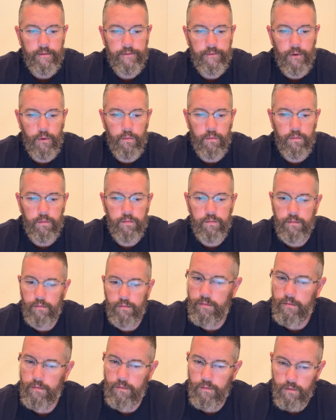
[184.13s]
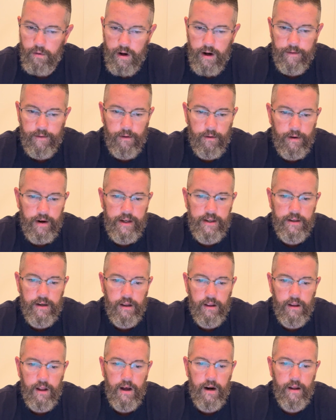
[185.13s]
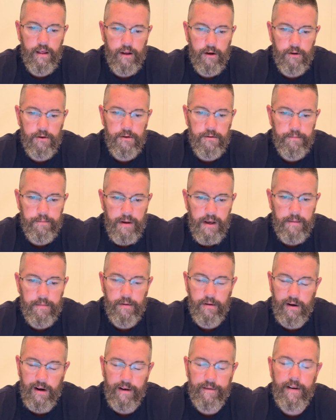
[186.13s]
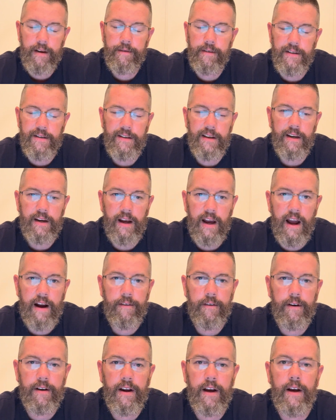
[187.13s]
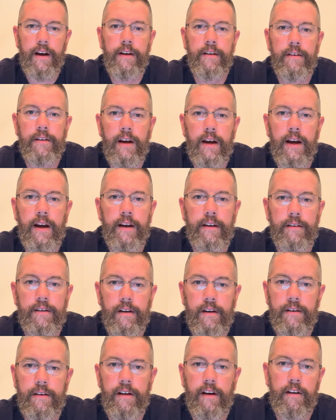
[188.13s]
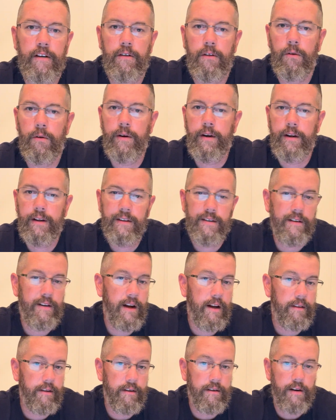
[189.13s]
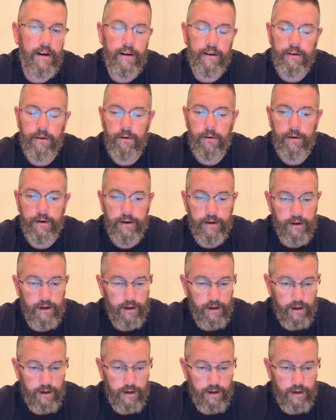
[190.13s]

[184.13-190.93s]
for whatever reason, a lot of those people, and I've even seen it advertised as a tenderloin. It's not the tenderloin.